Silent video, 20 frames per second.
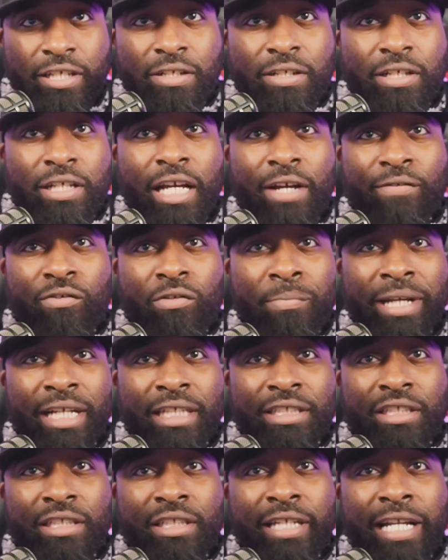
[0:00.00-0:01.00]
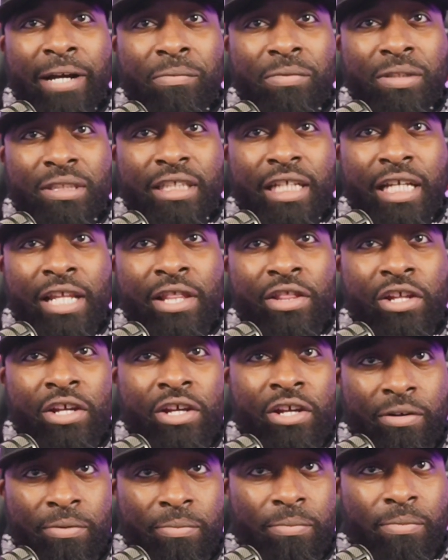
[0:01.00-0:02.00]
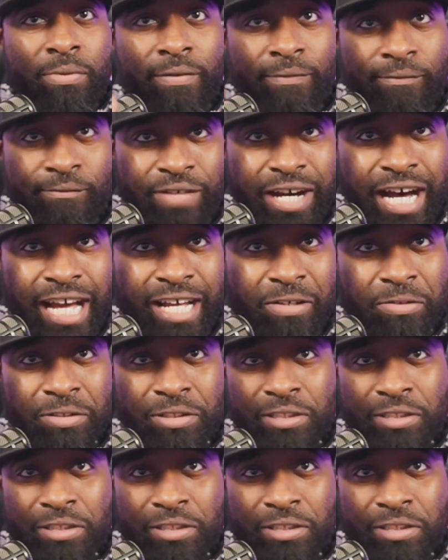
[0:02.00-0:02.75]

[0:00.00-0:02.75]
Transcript: information that was in the files,